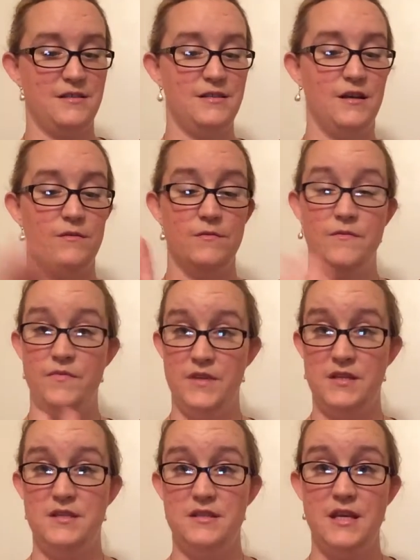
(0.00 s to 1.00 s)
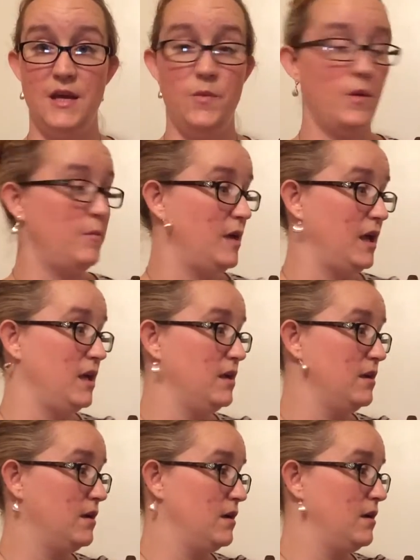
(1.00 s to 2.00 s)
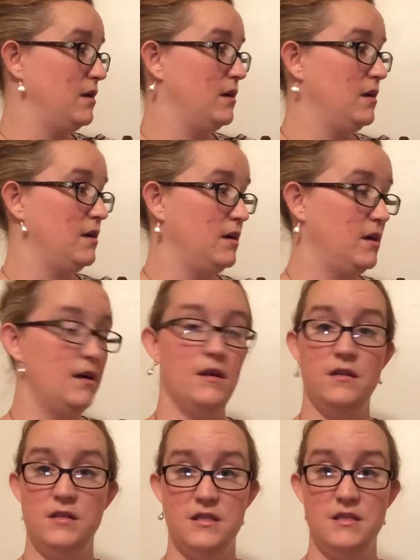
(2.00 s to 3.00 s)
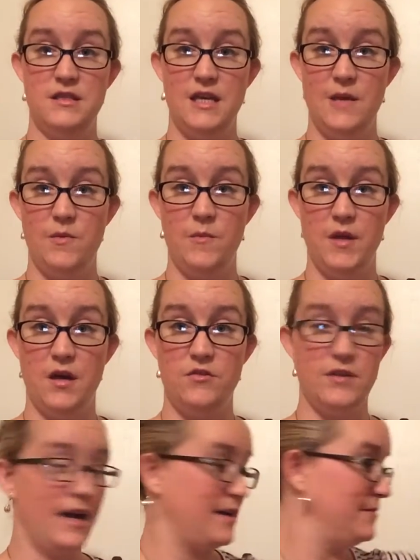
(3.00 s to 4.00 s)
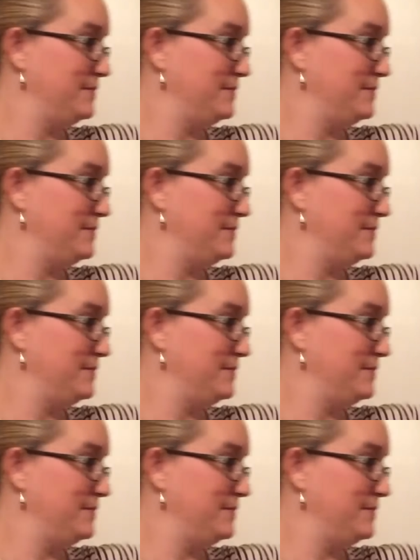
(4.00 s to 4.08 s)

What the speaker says: So this is keeping me on track.